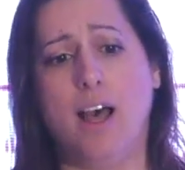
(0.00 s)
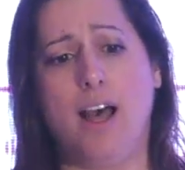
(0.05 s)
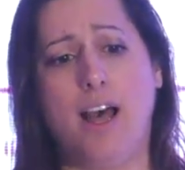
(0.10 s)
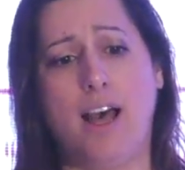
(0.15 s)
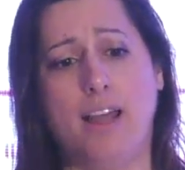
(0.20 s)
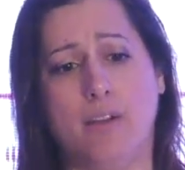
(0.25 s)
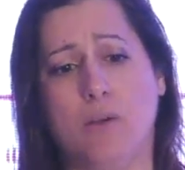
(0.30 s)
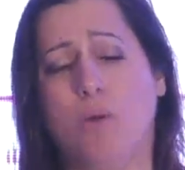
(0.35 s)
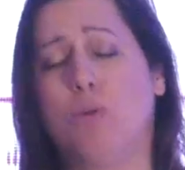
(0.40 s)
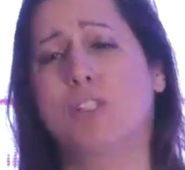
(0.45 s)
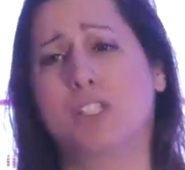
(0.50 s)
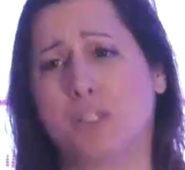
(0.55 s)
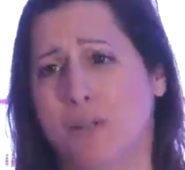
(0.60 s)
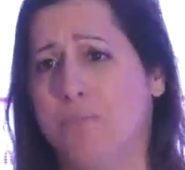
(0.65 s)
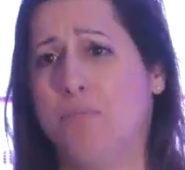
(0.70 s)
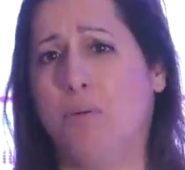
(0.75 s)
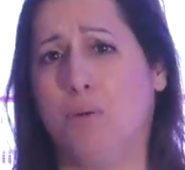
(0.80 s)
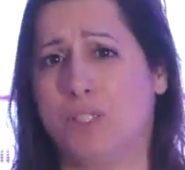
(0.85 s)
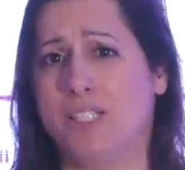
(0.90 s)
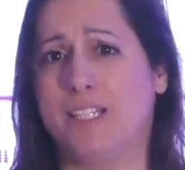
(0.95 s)
And also
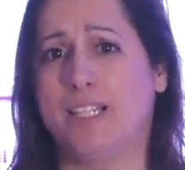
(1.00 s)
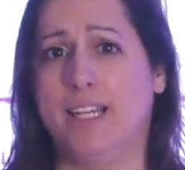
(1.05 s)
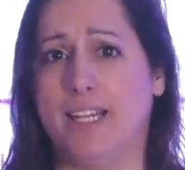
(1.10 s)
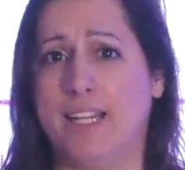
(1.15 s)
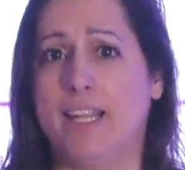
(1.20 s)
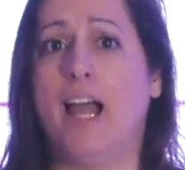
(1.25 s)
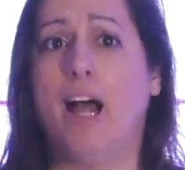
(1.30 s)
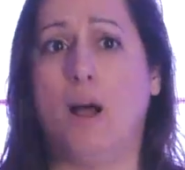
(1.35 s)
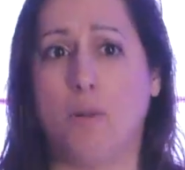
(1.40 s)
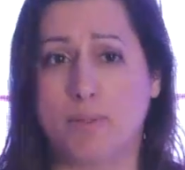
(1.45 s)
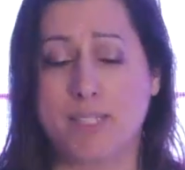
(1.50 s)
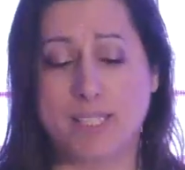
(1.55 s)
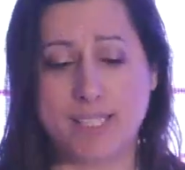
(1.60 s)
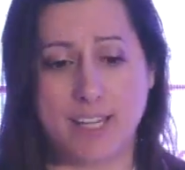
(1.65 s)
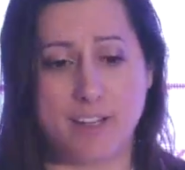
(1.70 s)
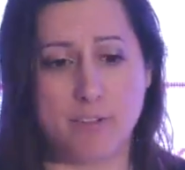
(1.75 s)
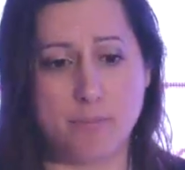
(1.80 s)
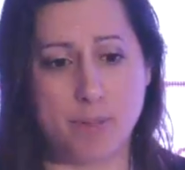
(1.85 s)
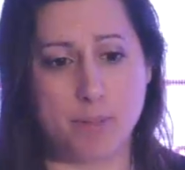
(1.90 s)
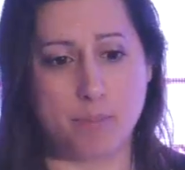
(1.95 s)
importantly, it helped
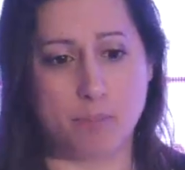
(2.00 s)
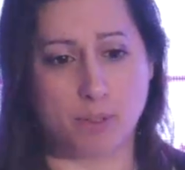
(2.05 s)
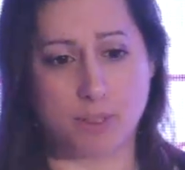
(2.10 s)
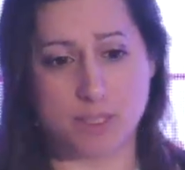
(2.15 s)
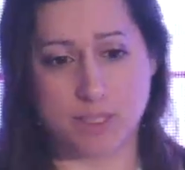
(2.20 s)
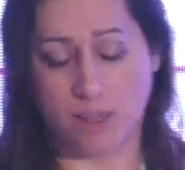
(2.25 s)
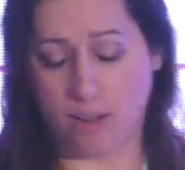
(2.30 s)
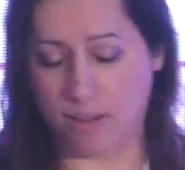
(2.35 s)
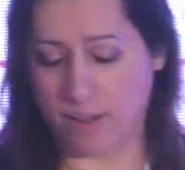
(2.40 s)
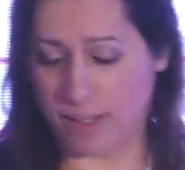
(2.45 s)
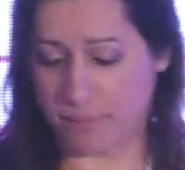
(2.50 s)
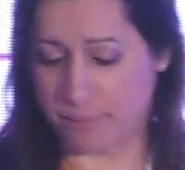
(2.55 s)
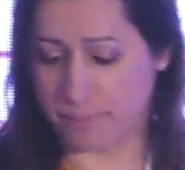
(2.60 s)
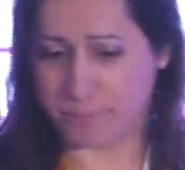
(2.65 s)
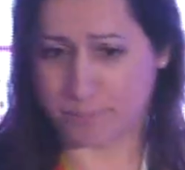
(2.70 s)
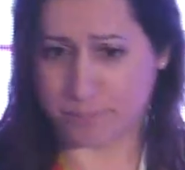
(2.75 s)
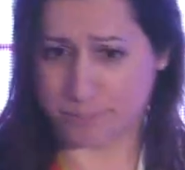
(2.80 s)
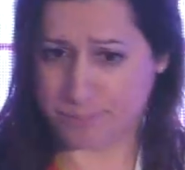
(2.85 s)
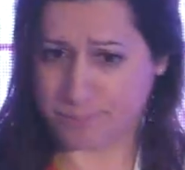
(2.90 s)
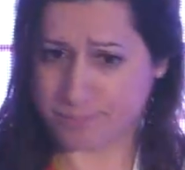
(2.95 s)
save people
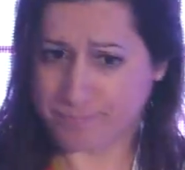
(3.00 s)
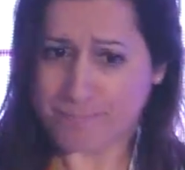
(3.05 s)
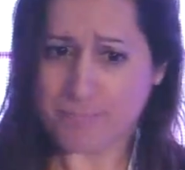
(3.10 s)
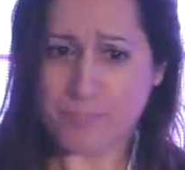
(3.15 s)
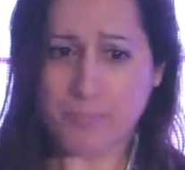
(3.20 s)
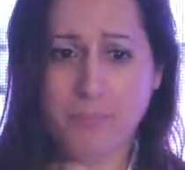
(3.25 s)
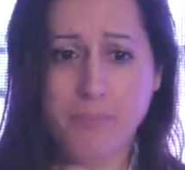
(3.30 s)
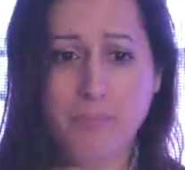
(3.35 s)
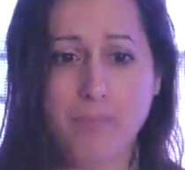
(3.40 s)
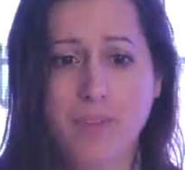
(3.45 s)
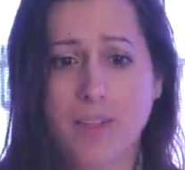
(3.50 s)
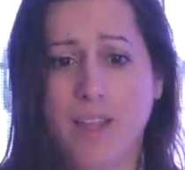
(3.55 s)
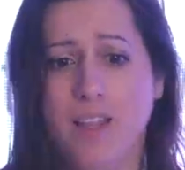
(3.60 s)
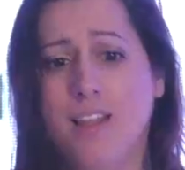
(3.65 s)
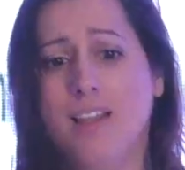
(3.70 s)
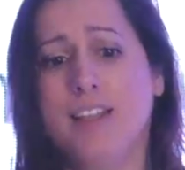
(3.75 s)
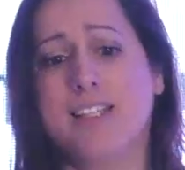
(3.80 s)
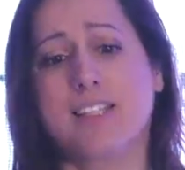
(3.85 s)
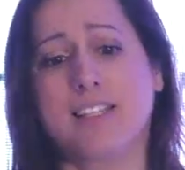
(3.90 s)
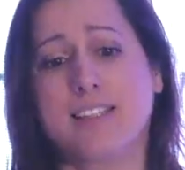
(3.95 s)
time.
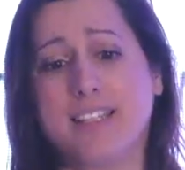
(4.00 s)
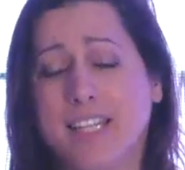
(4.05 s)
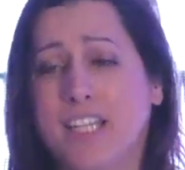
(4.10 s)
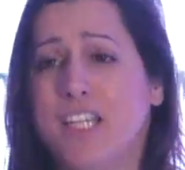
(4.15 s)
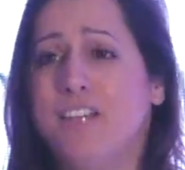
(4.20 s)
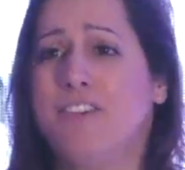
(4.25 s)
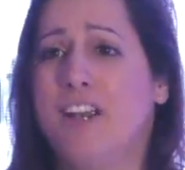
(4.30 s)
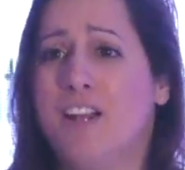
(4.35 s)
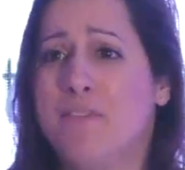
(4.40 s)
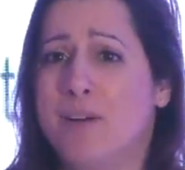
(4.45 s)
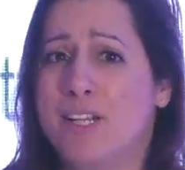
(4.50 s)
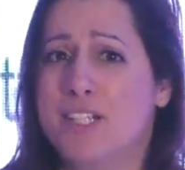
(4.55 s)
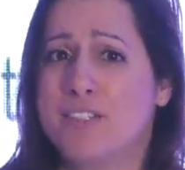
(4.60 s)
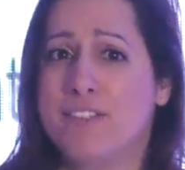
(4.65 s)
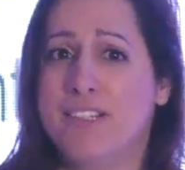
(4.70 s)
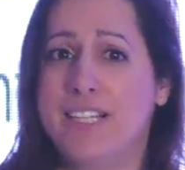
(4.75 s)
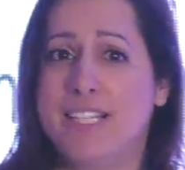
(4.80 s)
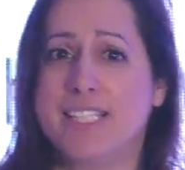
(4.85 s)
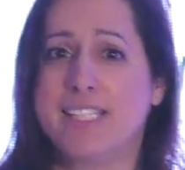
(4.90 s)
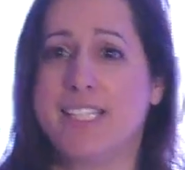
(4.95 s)
So thank you very much
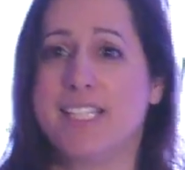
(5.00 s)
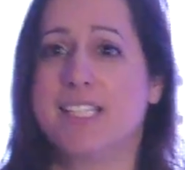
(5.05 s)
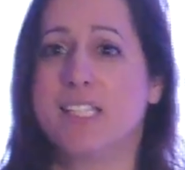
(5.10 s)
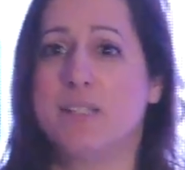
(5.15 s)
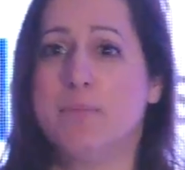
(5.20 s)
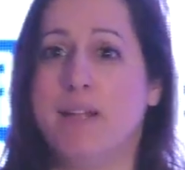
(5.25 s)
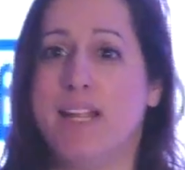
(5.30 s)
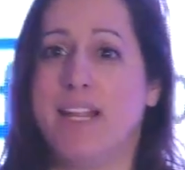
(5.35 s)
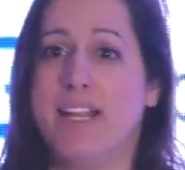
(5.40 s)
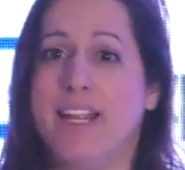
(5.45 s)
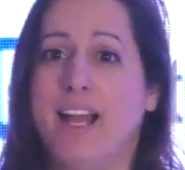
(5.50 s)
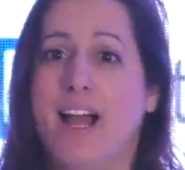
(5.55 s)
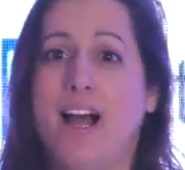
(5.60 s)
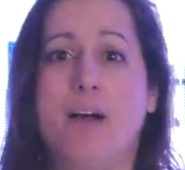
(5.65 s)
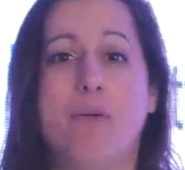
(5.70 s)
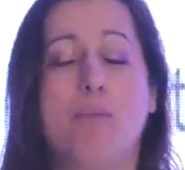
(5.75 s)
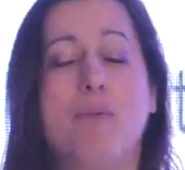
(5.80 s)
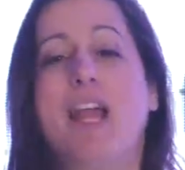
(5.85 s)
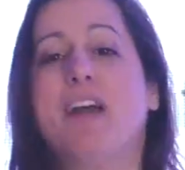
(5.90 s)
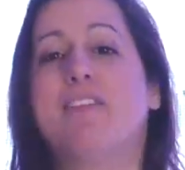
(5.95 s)
for listening to me.
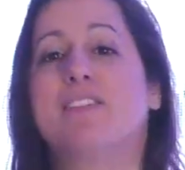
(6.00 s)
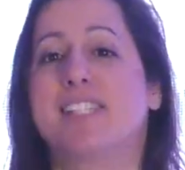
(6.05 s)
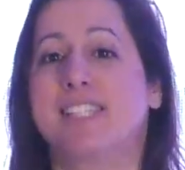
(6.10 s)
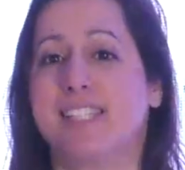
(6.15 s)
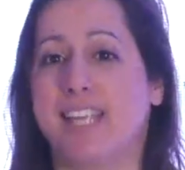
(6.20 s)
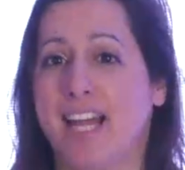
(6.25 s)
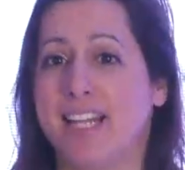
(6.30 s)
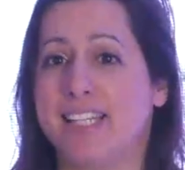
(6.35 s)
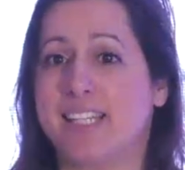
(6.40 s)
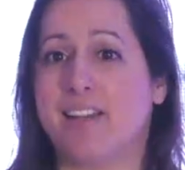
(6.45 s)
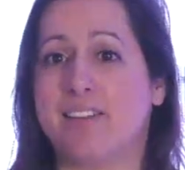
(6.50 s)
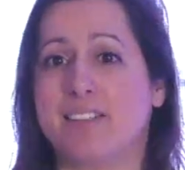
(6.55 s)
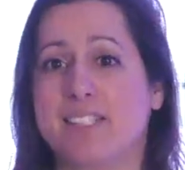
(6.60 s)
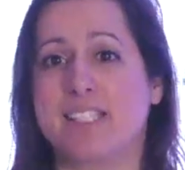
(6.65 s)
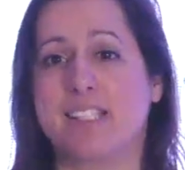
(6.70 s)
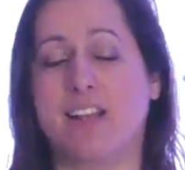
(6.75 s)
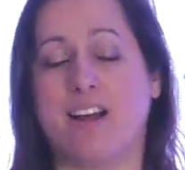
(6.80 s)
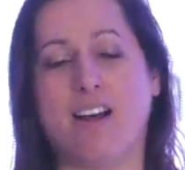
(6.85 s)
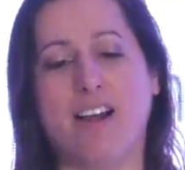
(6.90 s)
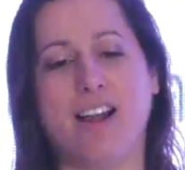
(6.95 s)
We have a stand
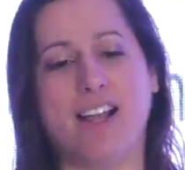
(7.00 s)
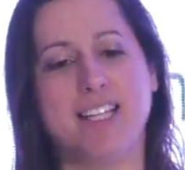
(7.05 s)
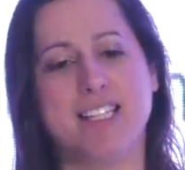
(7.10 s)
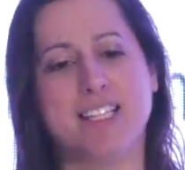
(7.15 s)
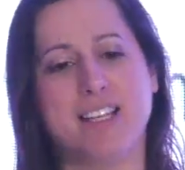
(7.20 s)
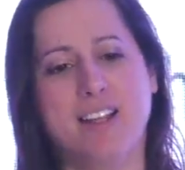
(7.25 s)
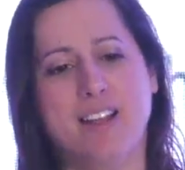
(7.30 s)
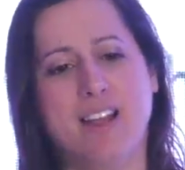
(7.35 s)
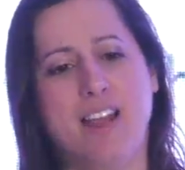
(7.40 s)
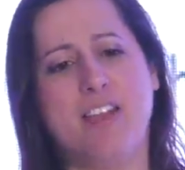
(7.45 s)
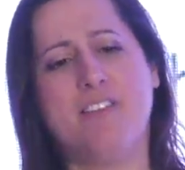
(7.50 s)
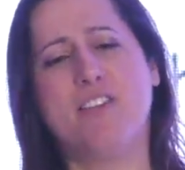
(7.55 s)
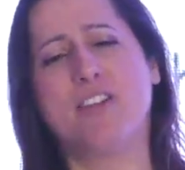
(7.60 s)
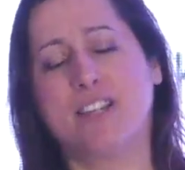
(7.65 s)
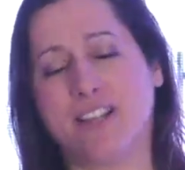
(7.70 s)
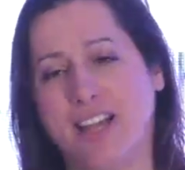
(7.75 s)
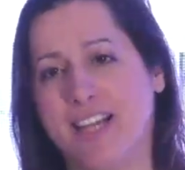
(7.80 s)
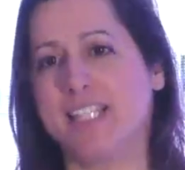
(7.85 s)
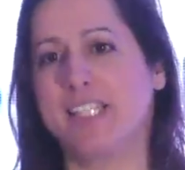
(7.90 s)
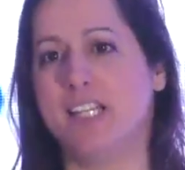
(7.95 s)
outside. If
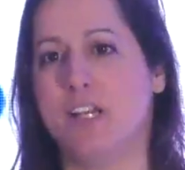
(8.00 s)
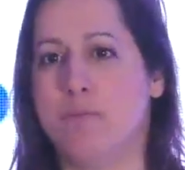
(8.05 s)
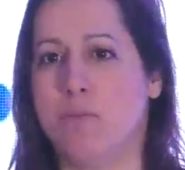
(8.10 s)
you'd like to know